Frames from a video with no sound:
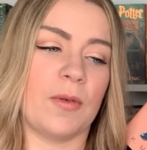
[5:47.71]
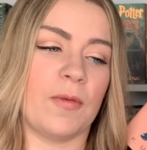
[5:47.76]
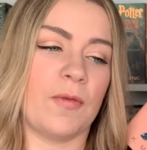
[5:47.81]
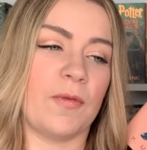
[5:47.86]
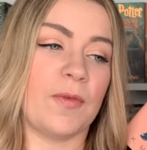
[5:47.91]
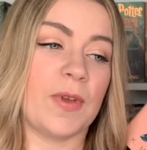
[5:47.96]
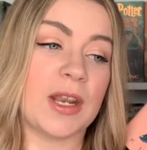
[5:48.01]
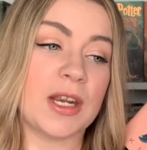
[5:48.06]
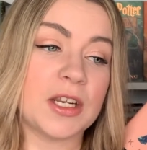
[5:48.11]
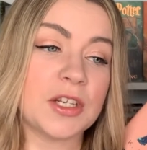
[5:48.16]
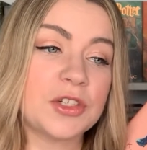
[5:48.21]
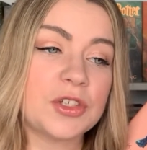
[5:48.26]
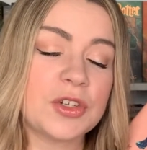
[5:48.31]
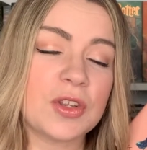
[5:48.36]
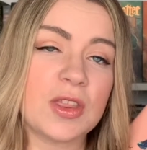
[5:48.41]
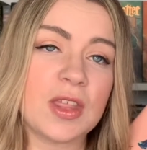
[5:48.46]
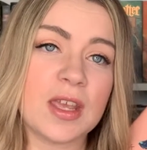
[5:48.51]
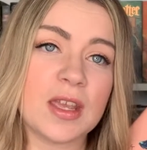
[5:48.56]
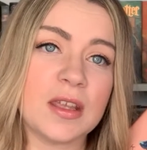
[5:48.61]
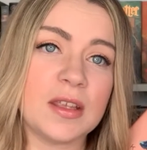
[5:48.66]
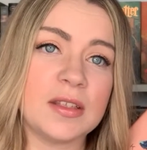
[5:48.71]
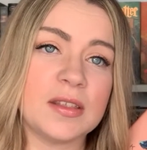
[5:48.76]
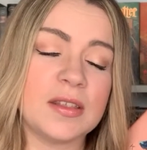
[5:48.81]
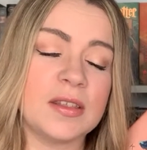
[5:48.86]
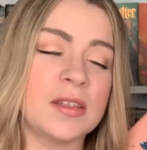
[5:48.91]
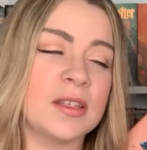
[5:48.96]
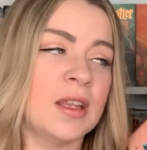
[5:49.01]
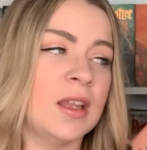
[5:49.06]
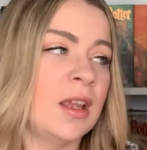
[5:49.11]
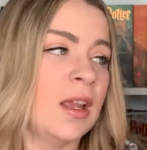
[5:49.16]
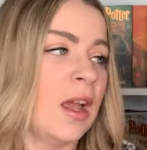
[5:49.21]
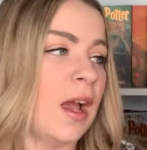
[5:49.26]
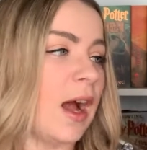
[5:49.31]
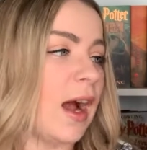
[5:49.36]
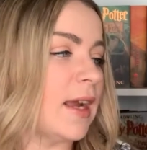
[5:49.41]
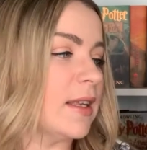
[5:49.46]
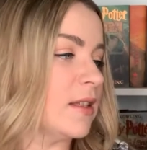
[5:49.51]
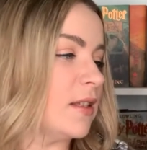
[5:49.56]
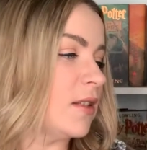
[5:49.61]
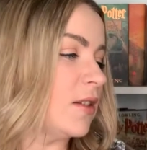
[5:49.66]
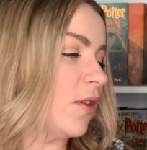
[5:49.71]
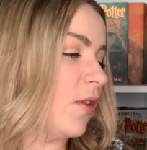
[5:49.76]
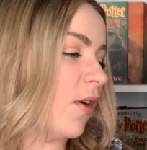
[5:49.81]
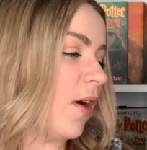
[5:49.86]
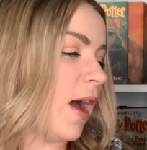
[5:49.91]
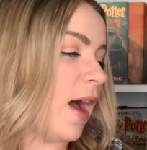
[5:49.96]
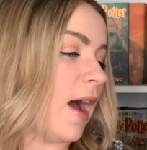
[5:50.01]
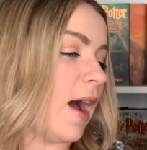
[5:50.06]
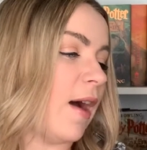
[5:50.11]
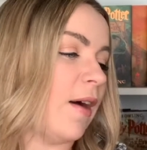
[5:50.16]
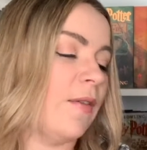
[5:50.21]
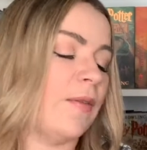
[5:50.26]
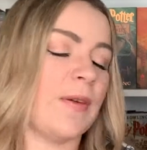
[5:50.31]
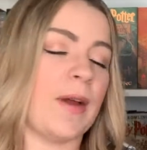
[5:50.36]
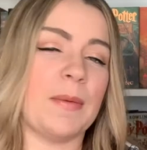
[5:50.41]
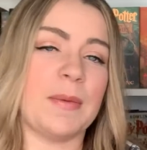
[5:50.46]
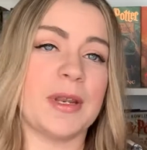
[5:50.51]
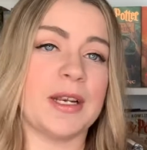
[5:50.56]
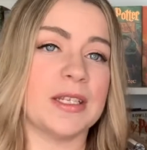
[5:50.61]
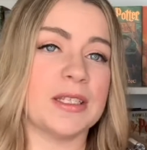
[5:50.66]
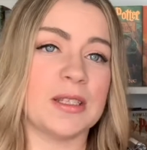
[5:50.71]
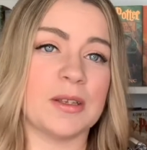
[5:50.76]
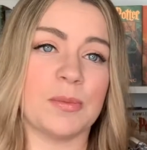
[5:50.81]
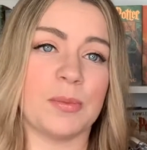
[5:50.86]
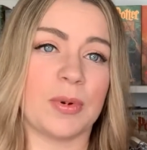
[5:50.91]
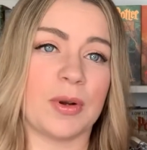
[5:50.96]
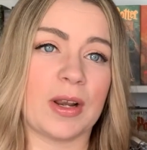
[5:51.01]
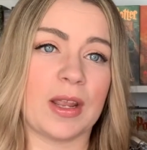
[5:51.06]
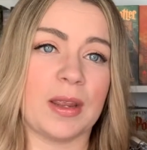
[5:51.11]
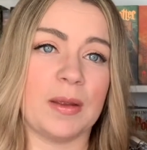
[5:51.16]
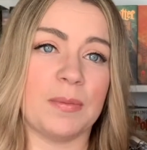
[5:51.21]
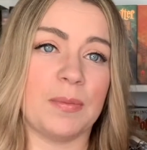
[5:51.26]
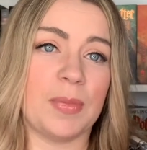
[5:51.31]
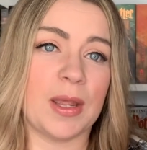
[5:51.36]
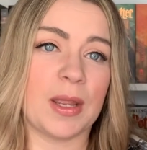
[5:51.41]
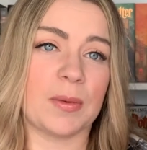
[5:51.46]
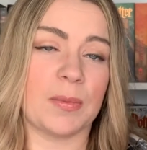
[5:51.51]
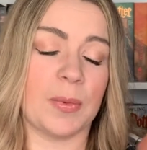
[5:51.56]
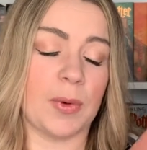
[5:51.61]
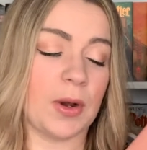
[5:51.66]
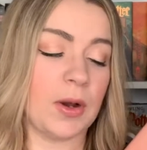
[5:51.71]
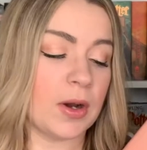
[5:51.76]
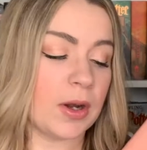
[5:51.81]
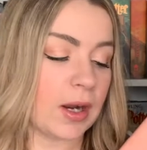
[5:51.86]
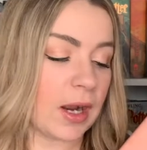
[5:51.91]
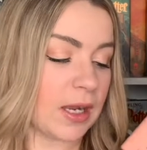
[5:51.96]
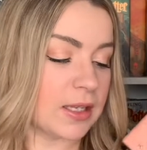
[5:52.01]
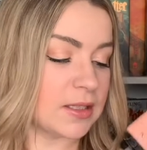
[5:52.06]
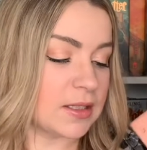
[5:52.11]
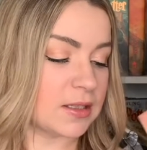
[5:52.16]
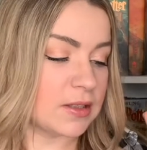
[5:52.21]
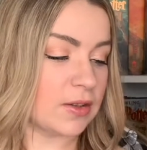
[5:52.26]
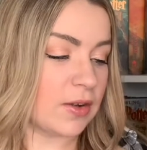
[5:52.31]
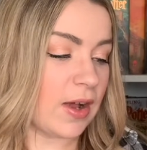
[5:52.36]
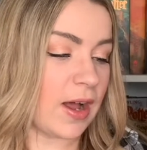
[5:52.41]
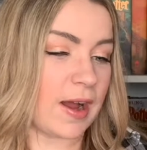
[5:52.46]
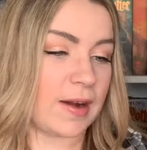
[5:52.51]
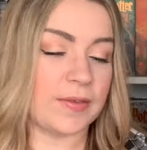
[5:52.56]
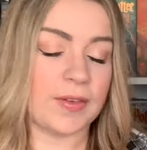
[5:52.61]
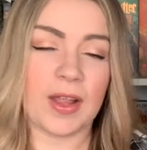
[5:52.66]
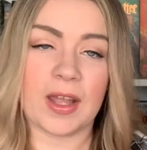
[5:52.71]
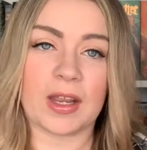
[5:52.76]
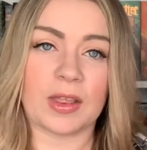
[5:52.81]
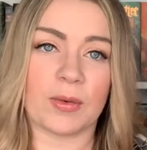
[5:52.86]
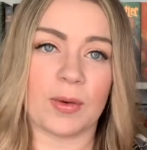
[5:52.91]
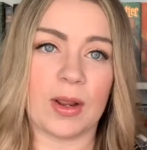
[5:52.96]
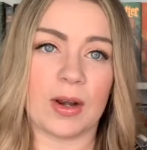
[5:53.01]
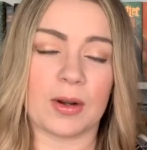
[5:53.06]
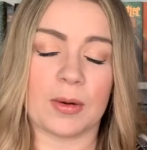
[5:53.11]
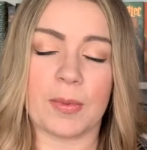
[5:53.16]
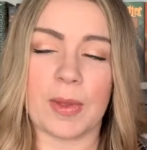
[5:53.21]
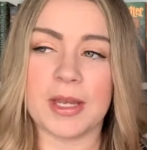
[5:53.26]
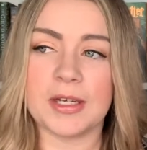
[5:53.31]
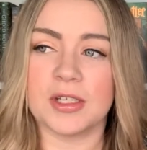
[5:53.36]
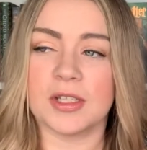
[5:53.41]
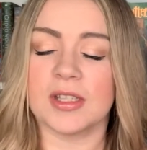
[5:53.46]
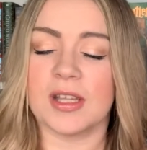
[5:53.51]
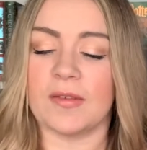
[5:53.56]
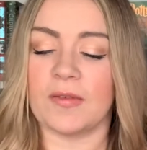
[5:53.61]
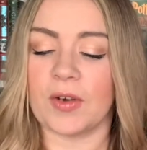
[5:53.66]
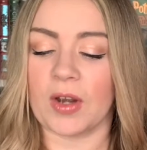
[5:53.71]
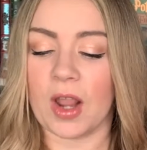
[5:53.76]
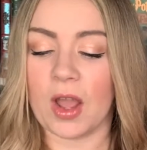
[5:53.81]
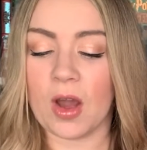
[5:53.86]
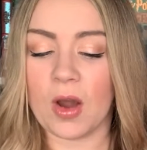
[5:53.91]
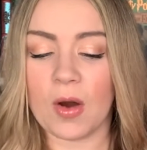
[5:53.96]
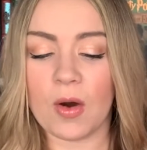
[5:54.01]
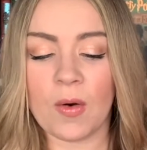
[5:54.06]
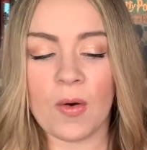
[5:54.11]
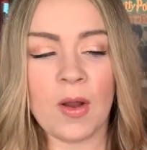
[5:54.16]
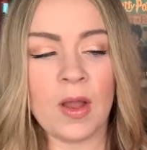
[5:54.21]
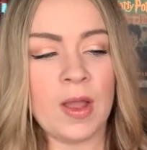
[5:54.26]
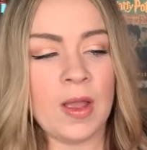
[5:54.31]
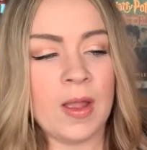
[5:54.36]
finish this. I still have, I mean, it's a pretty big book. I still have like 300 pages left to go.